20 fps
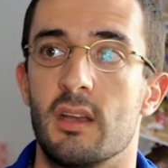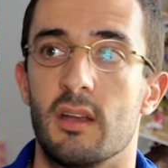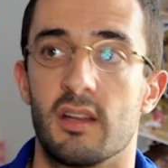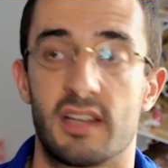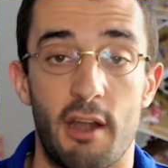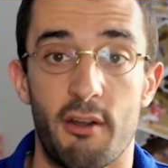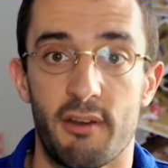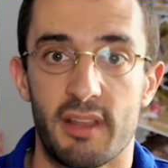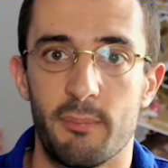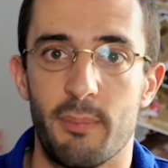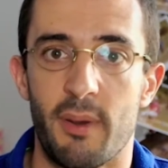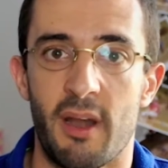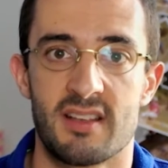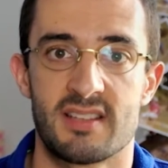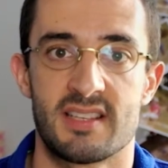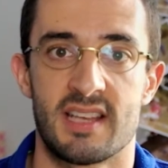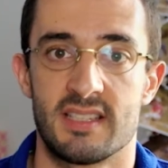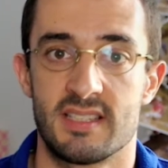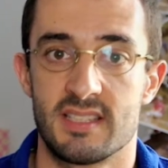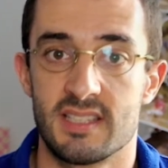carrying
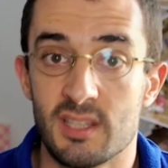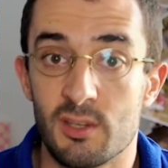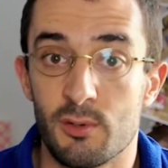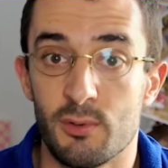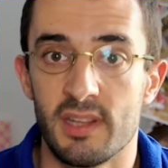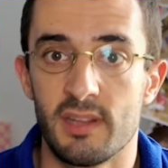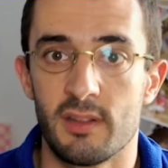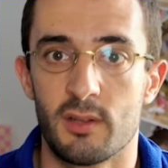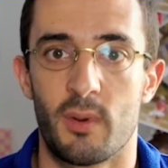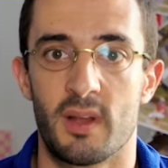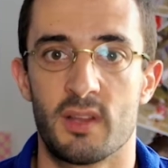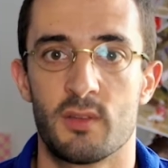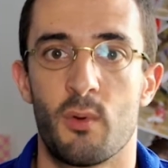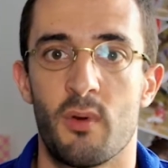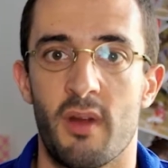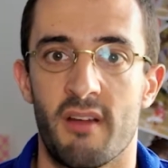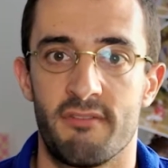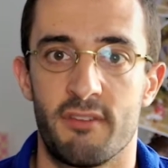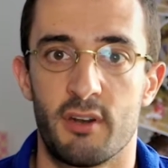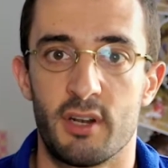parasites, including the one who
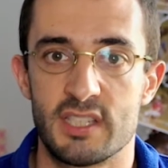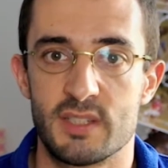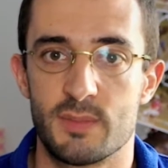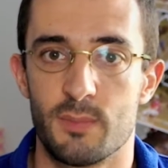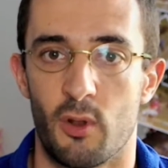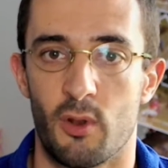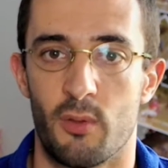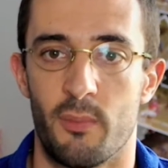have very small